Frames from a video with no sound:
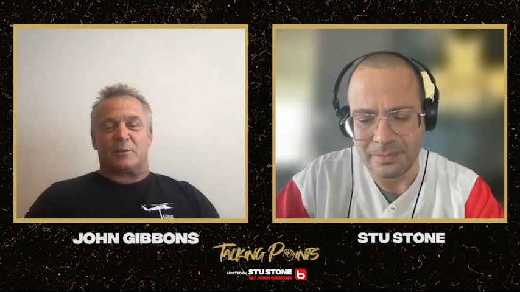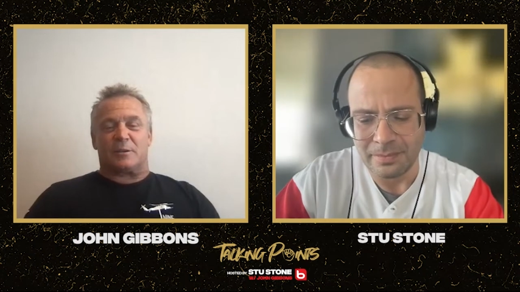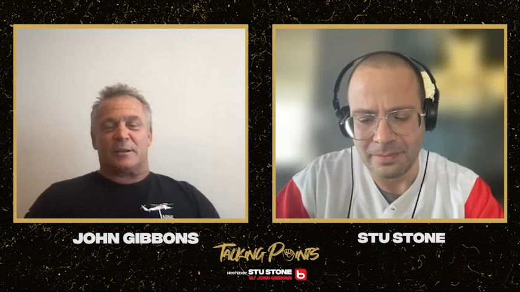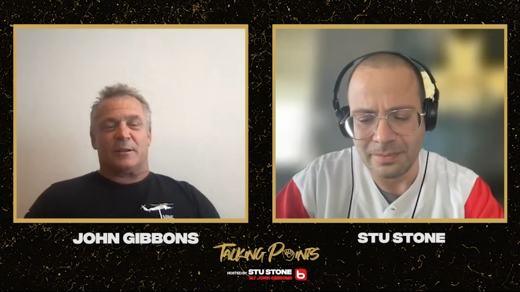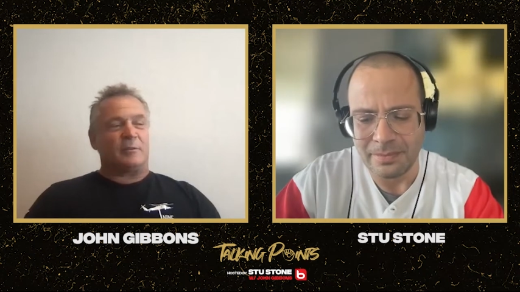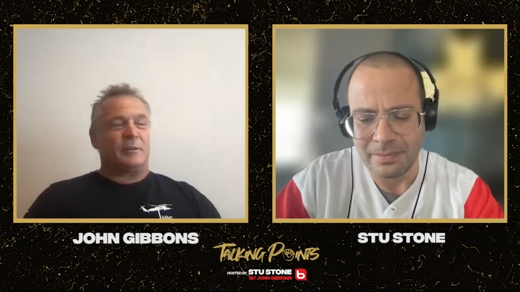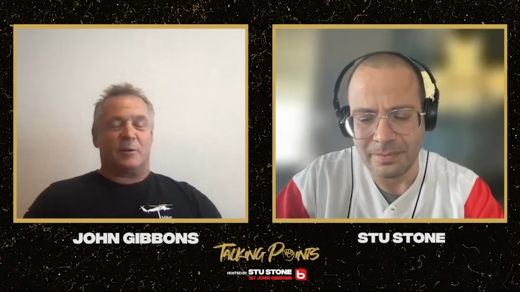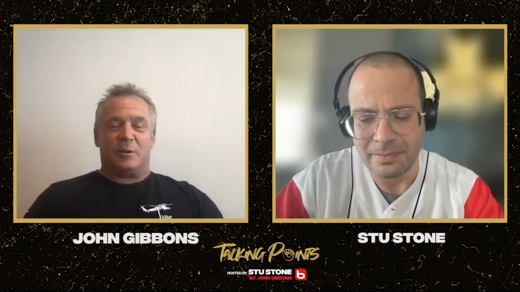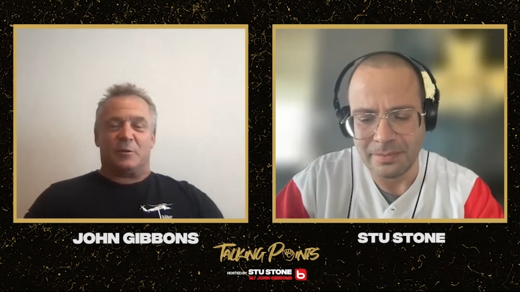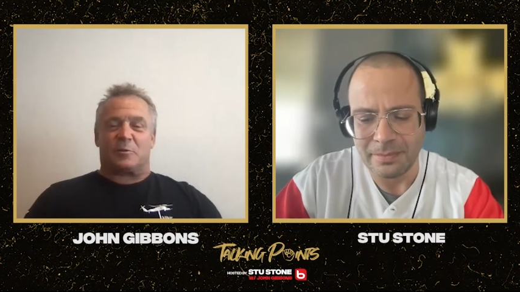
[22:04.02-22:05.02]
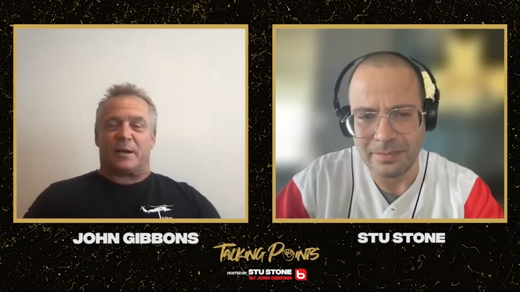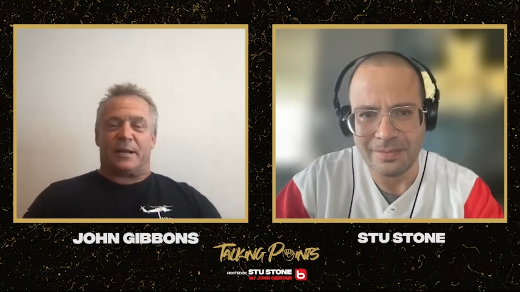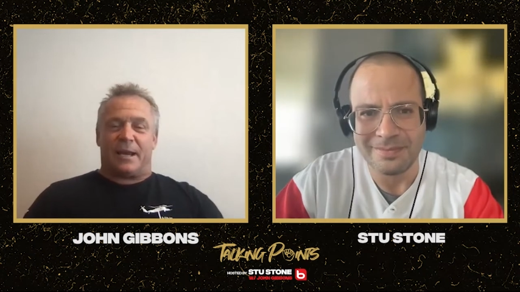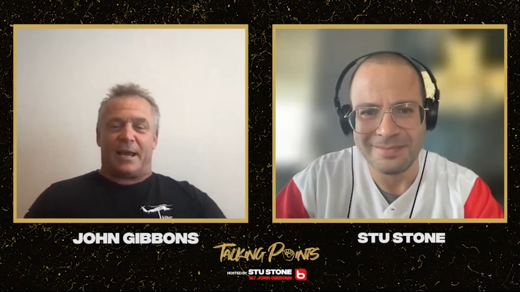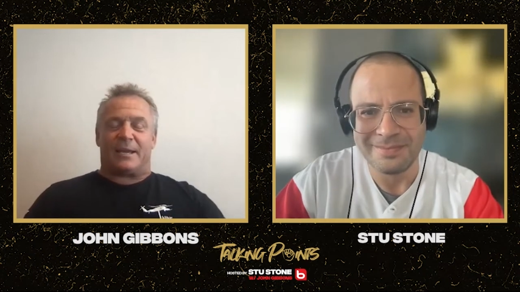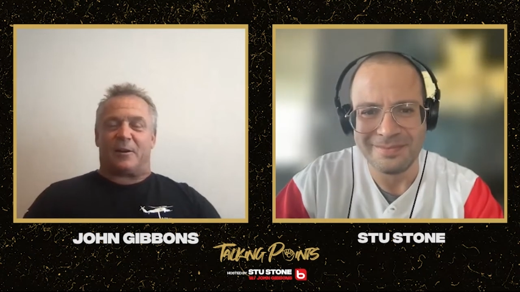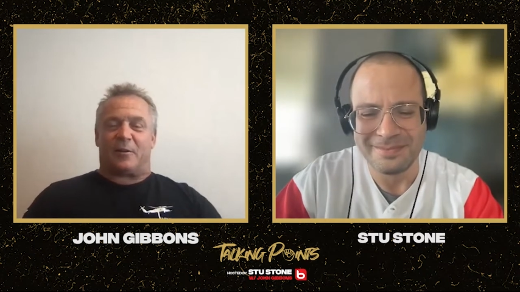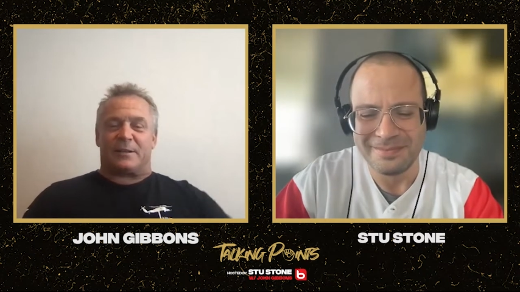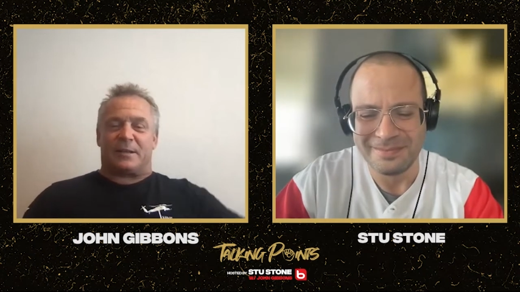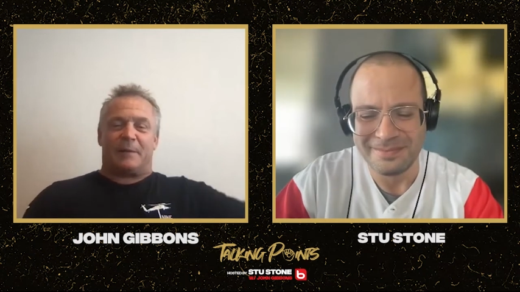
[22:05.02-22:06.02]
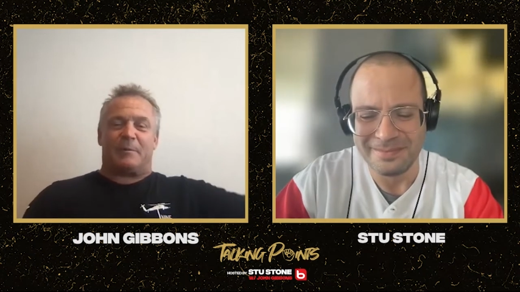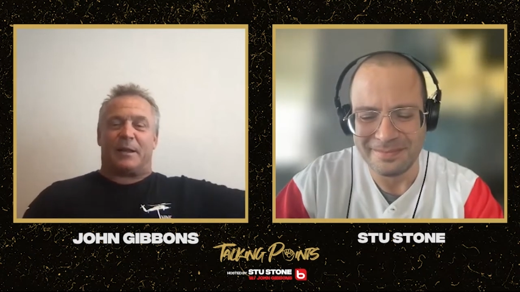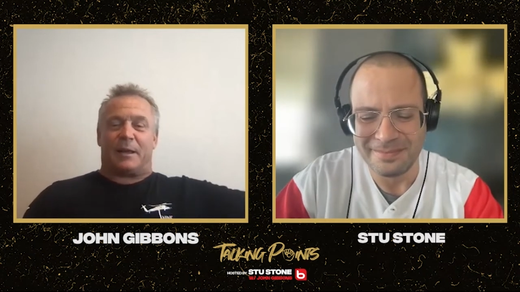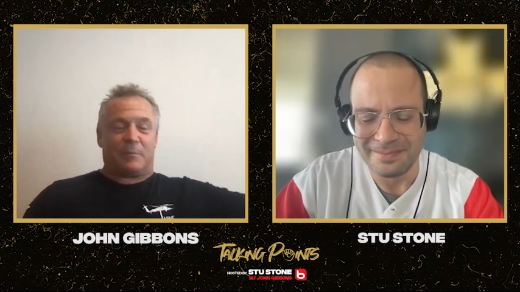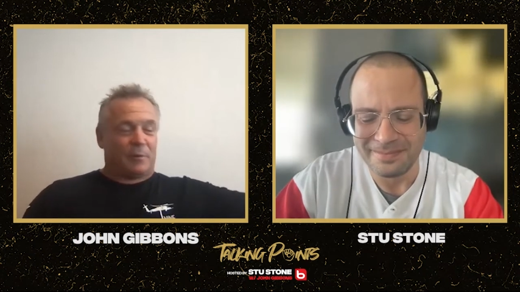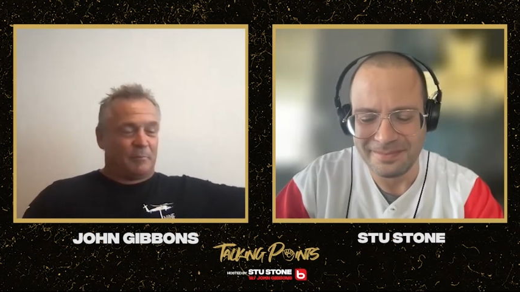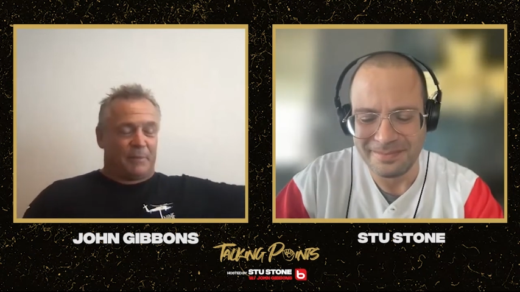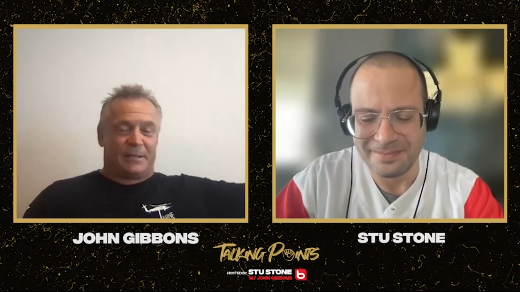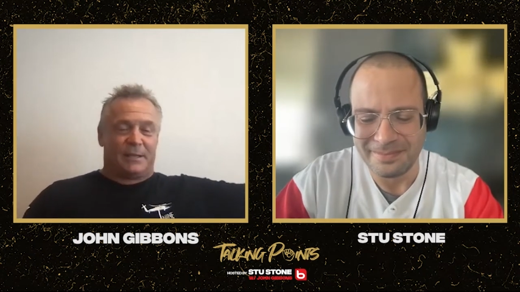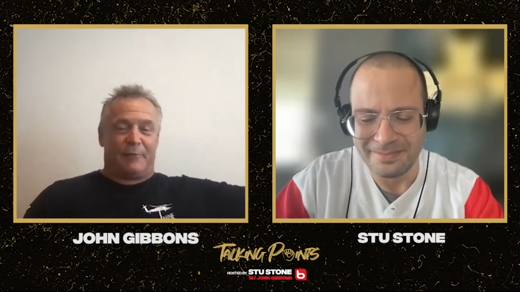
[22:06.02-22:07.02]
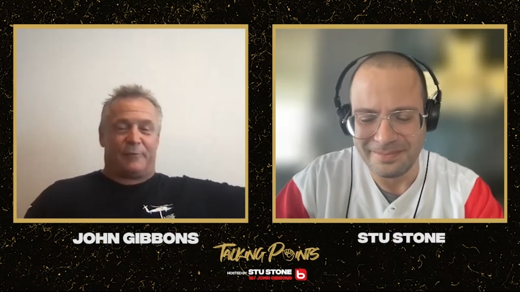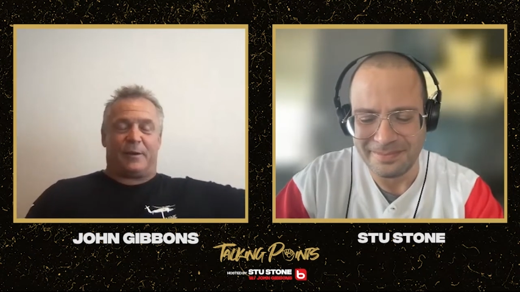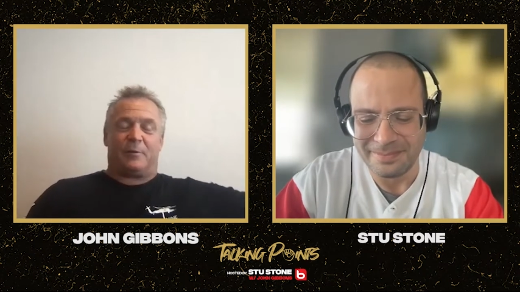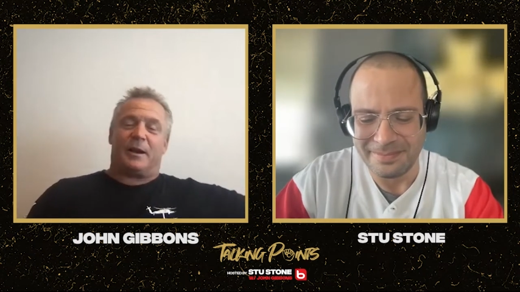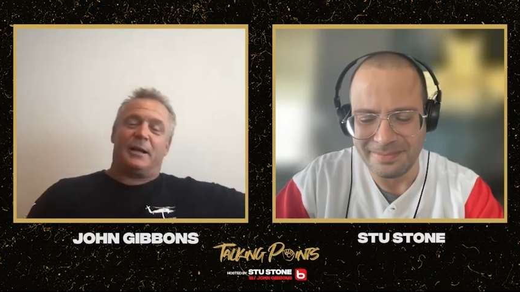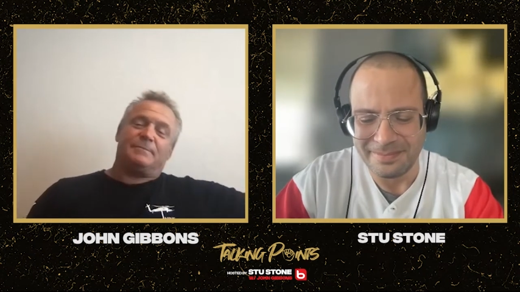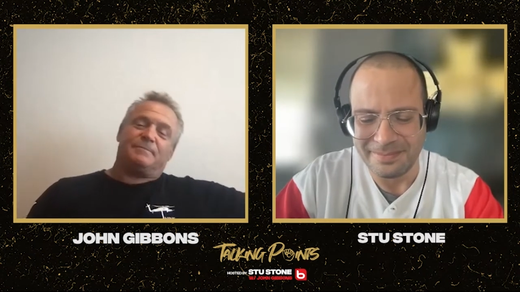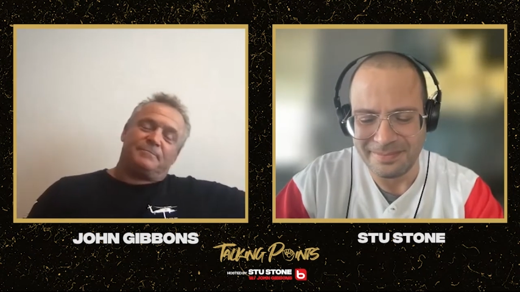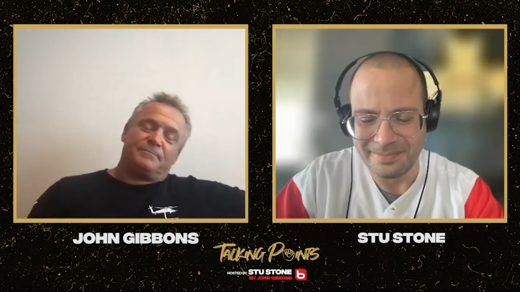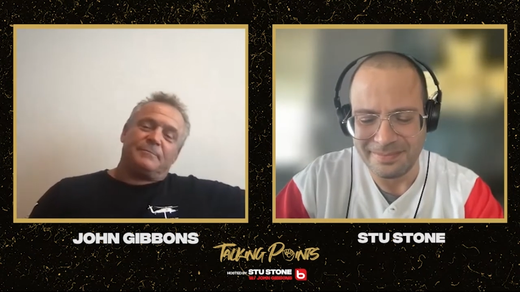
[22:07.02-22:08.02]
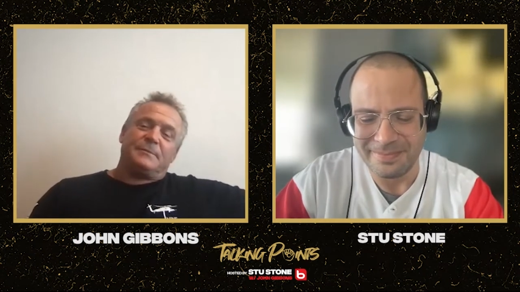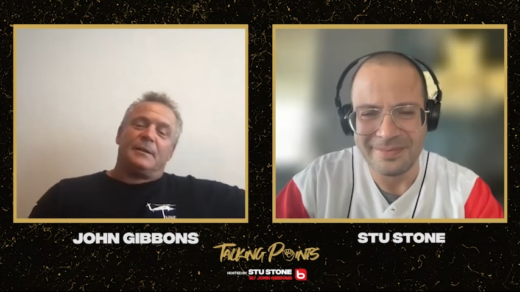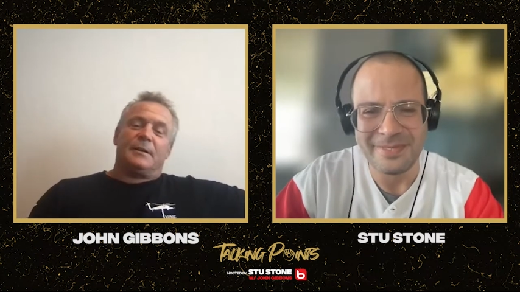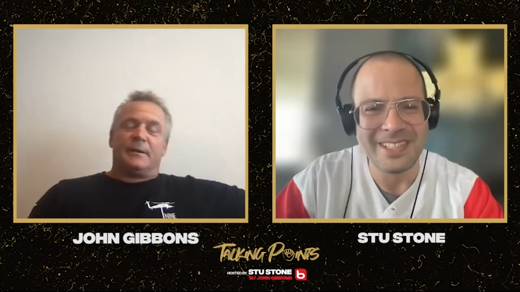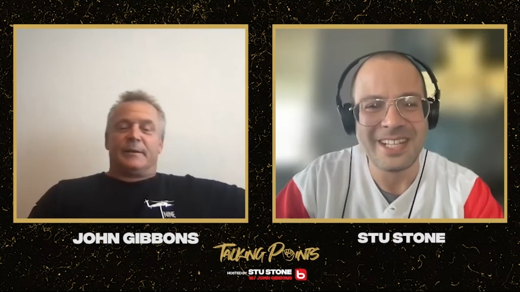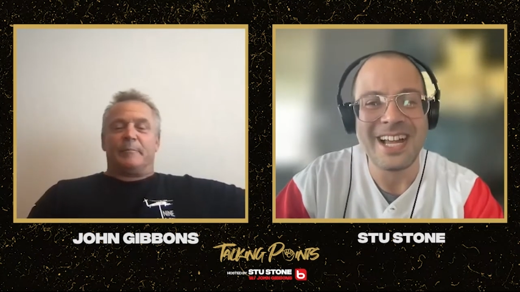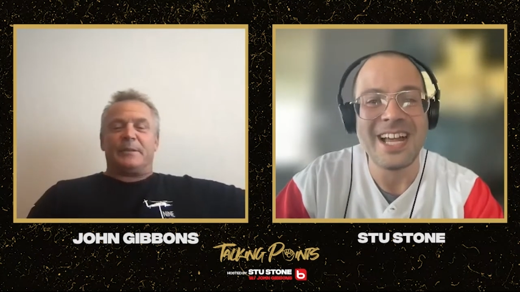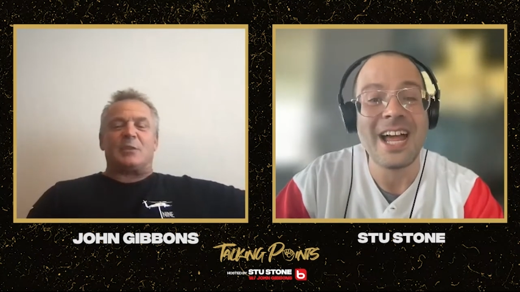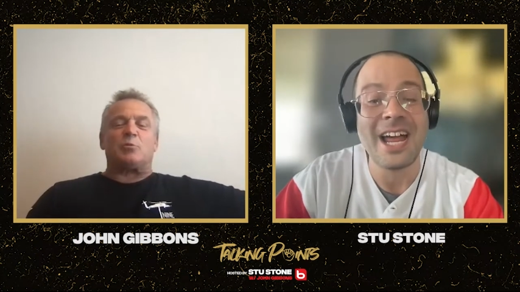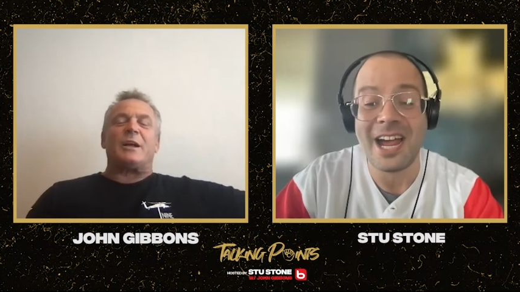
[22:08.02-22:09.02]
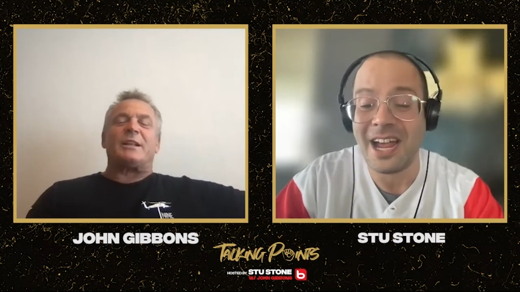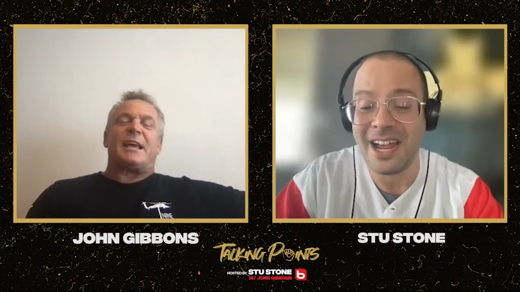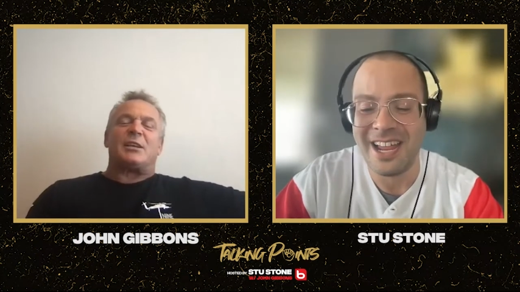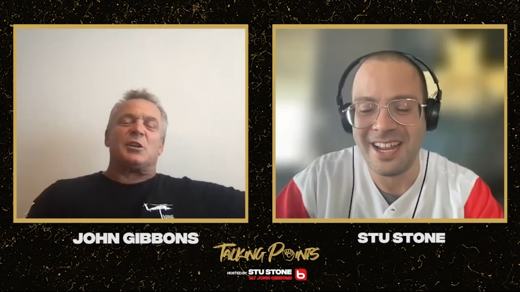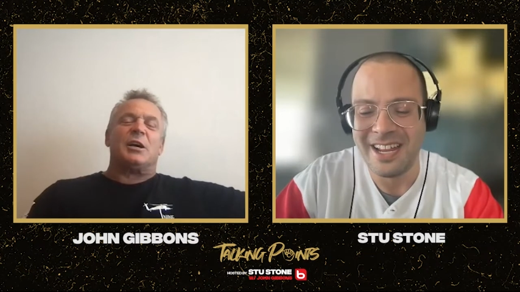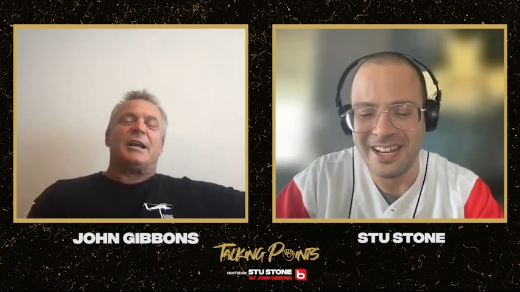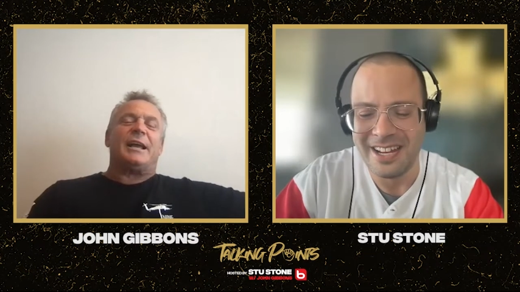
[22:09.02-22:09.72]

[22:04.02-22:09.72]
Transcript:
Speaker 1: there's, you know, no use trying to yank it all the time to that big left field, right? That's I, why it comes good